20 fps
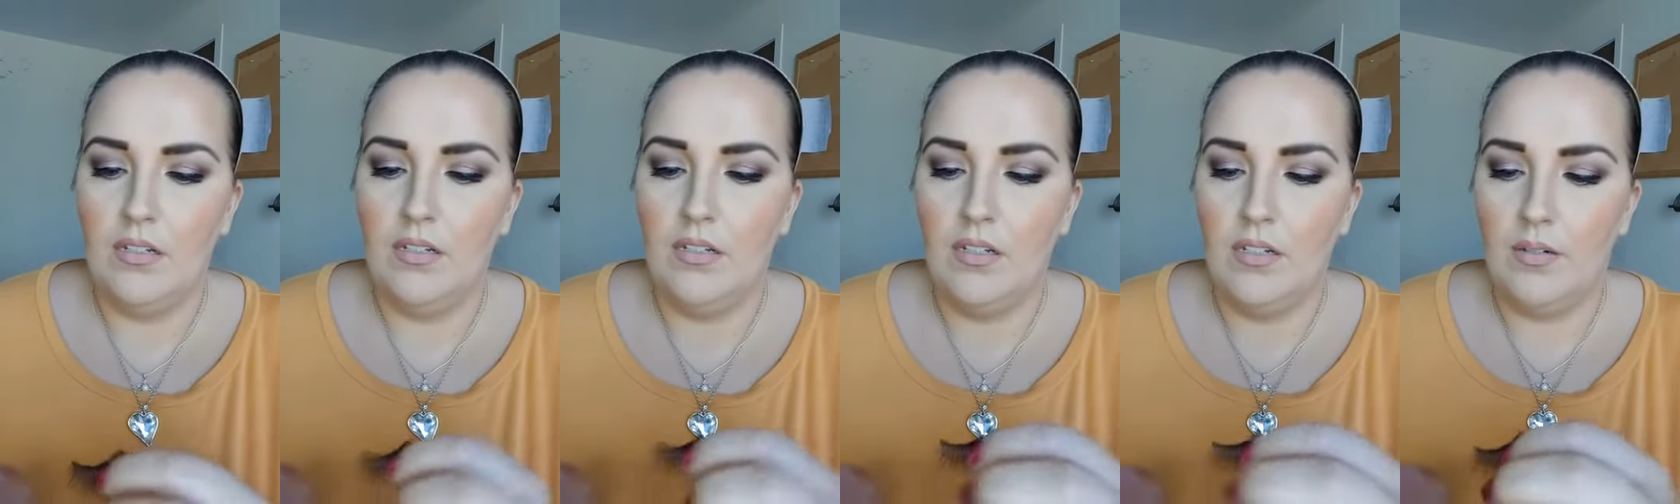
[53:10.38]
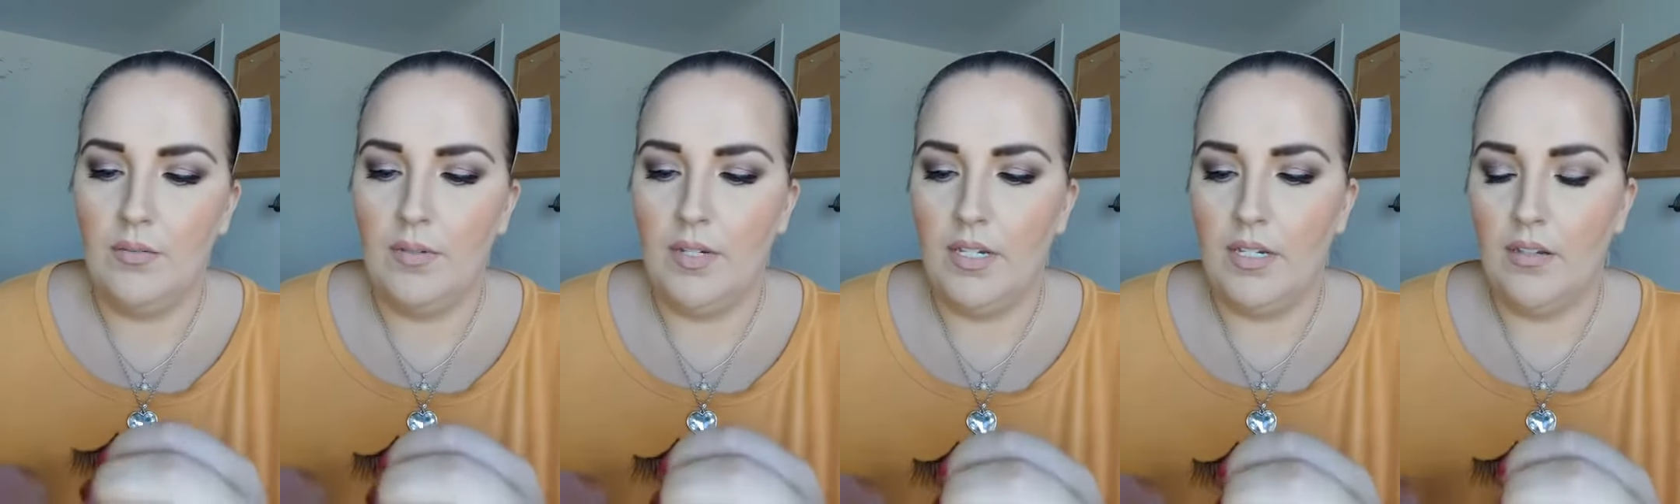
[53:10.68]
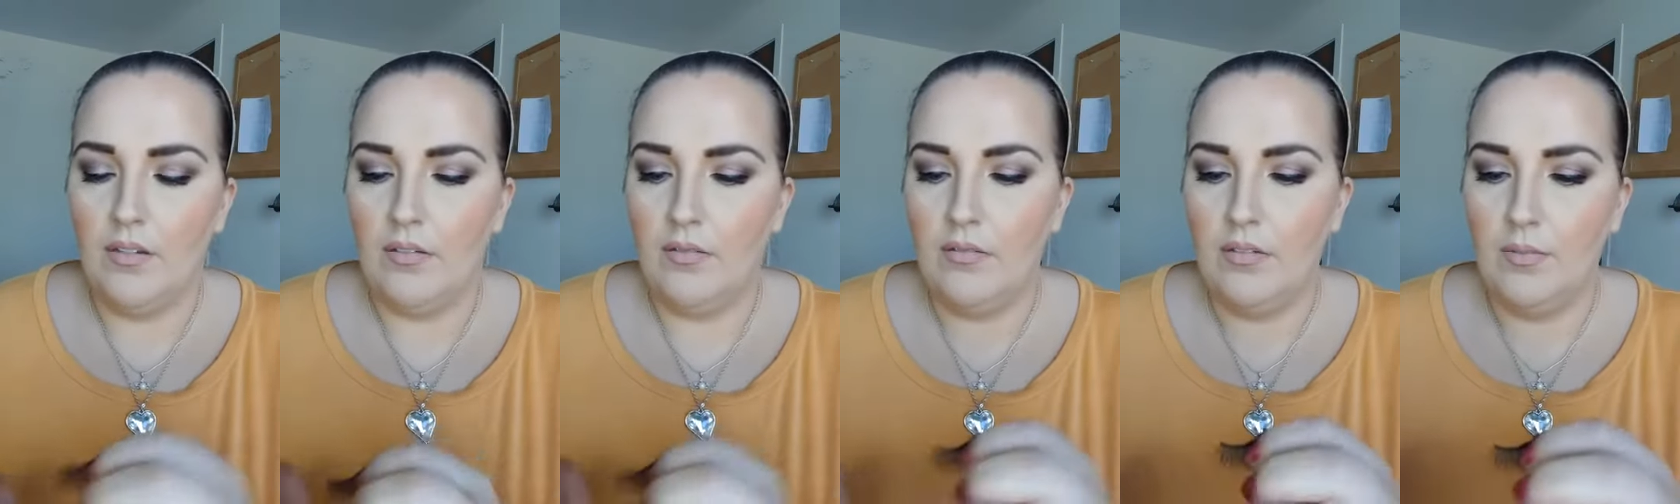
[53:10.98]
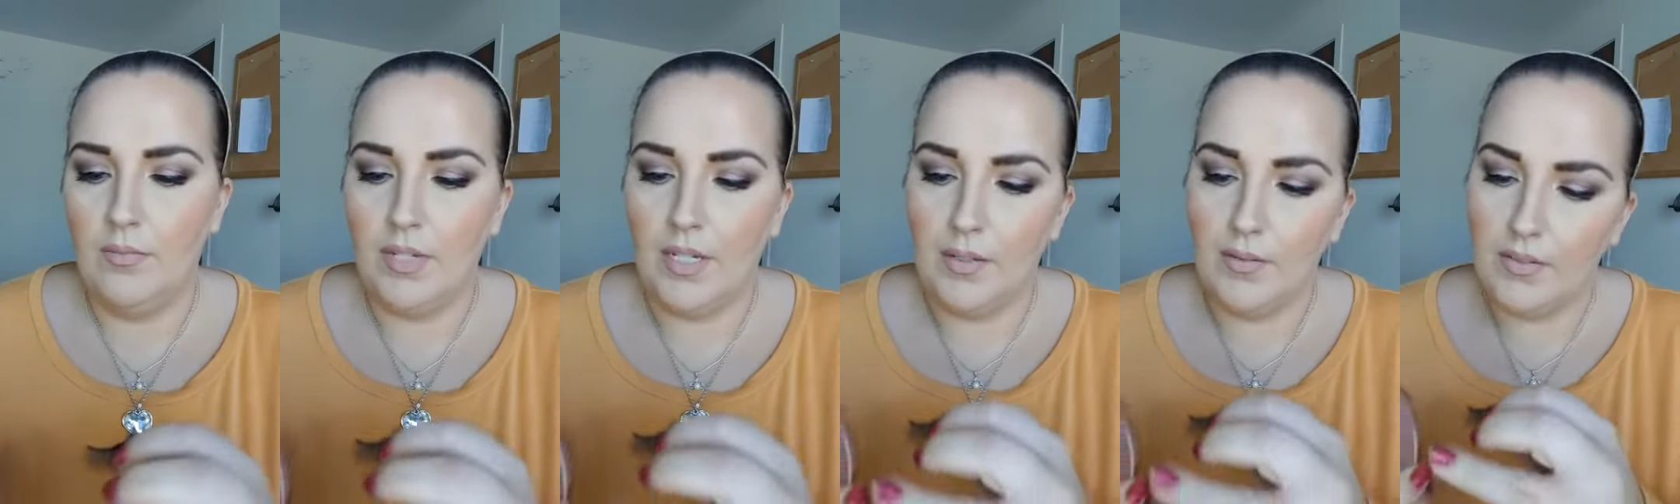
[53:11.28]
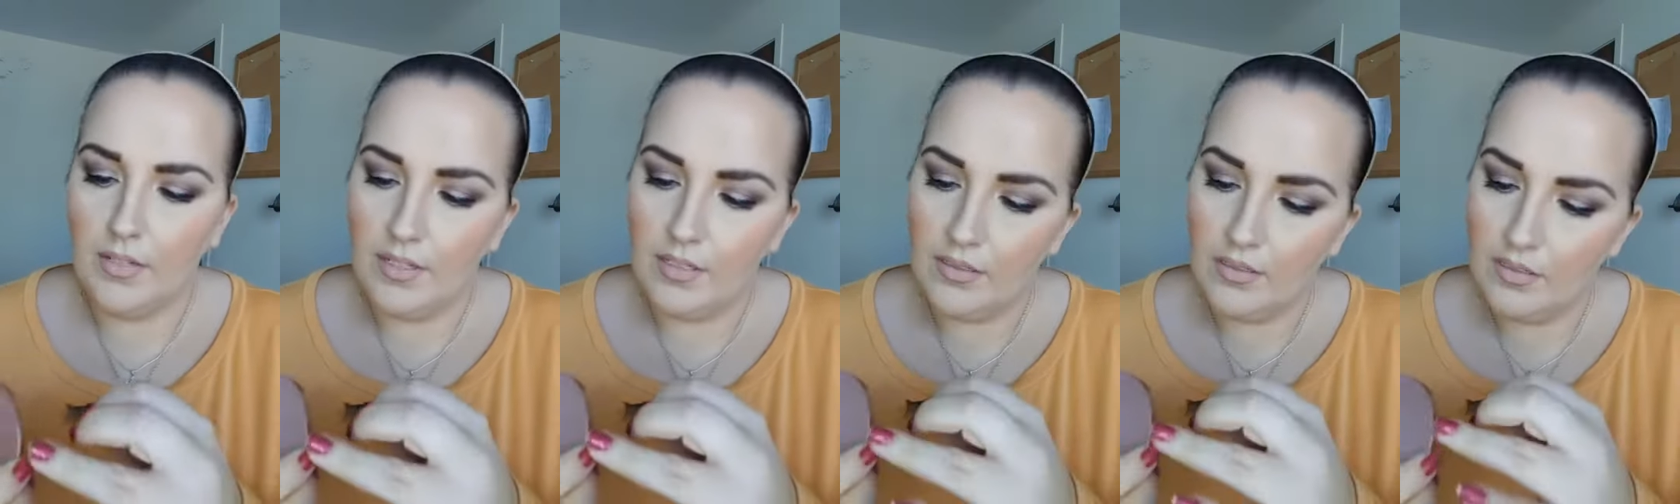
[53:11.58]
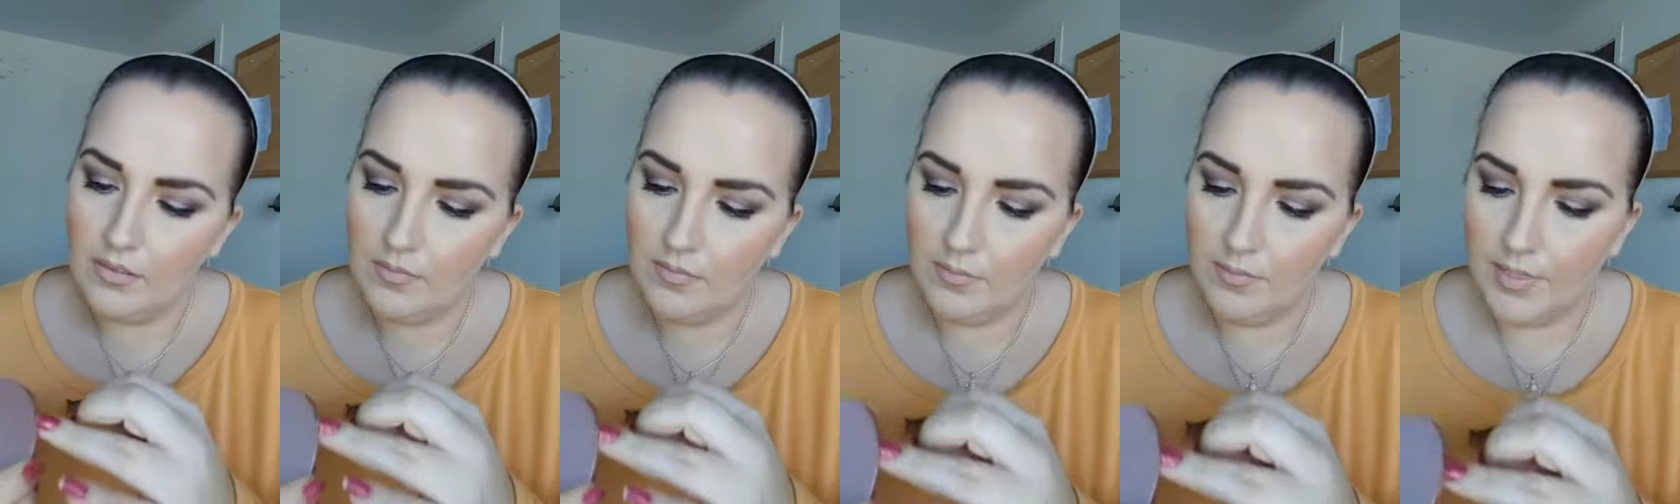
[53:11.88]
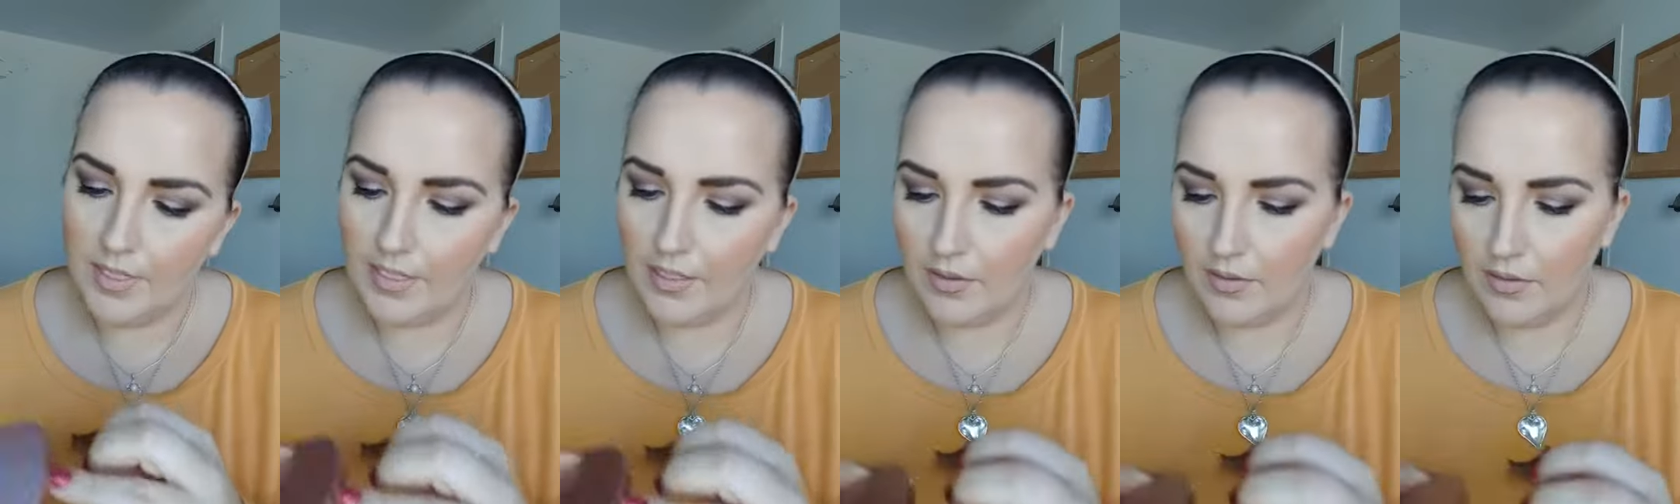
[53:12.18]
There we go. Let me get that
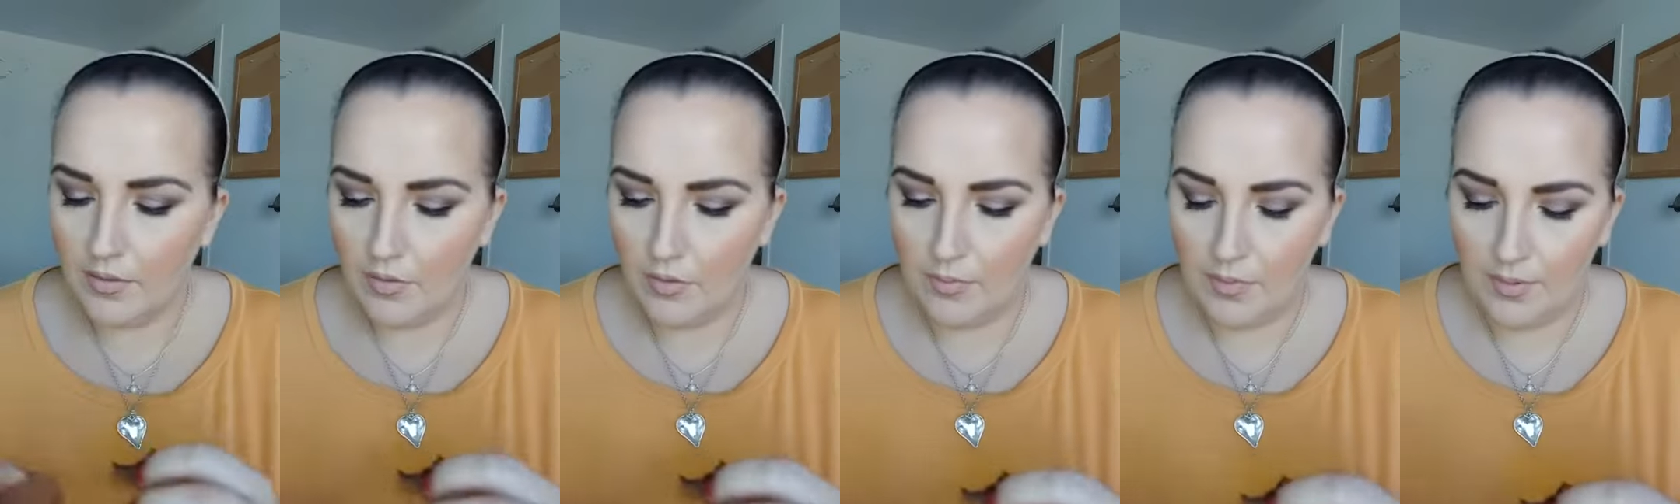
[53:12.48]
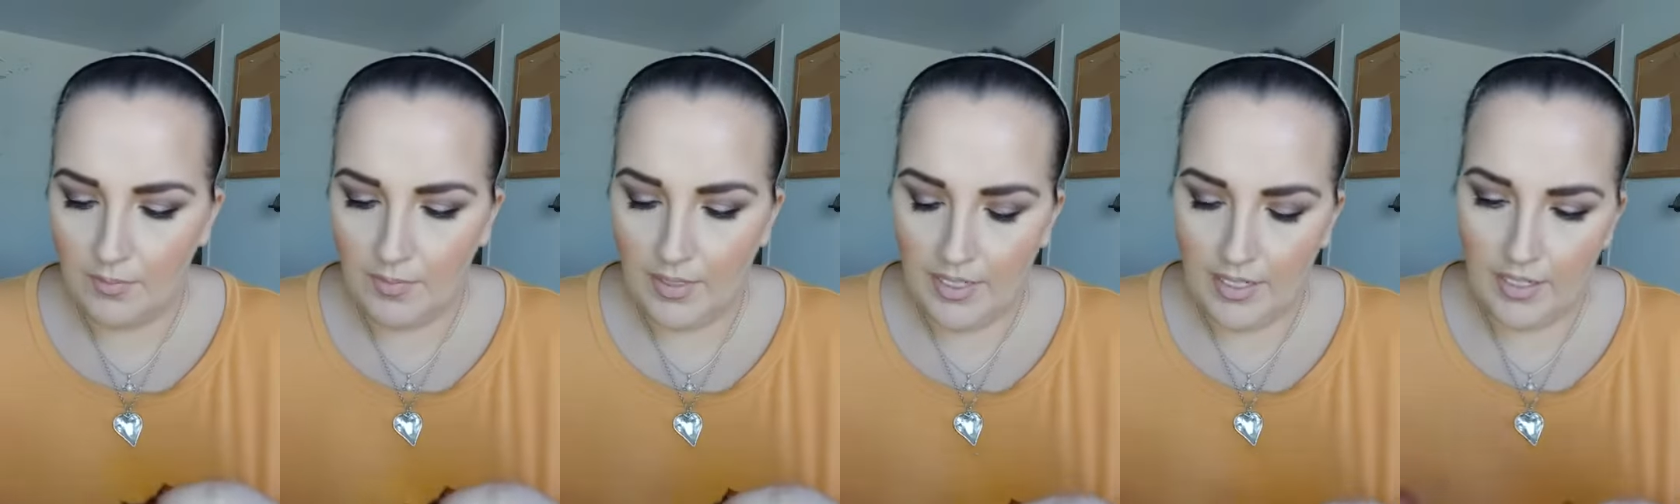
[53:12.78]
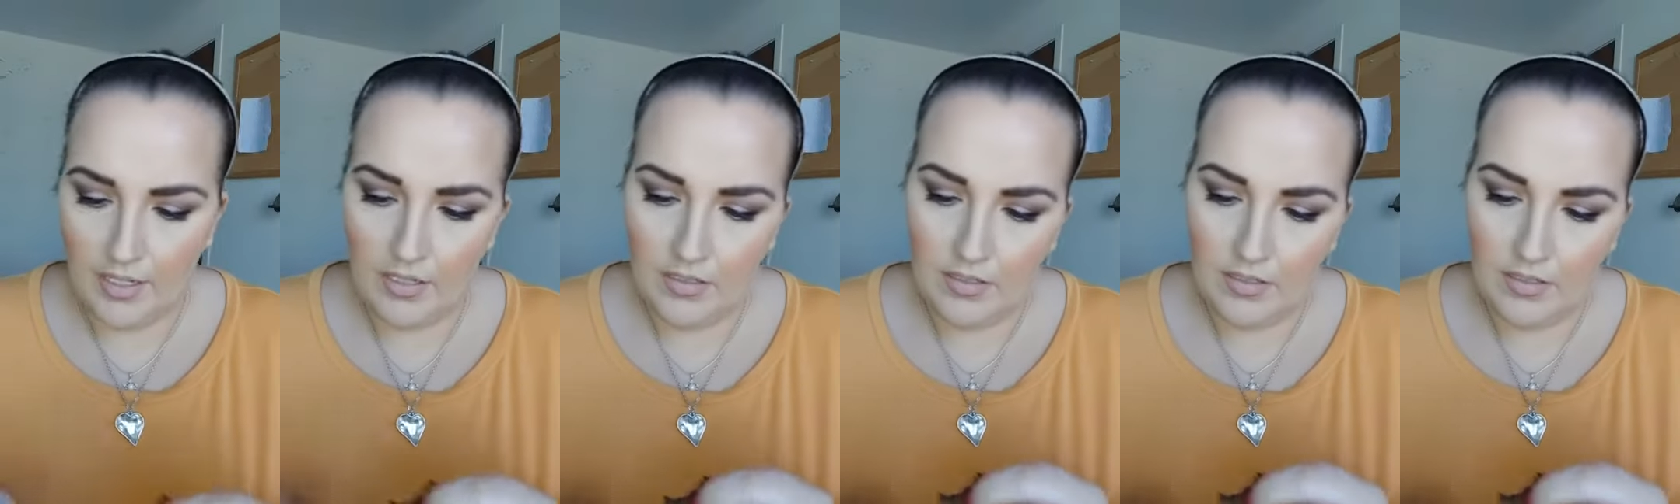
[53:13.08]
mirror open back.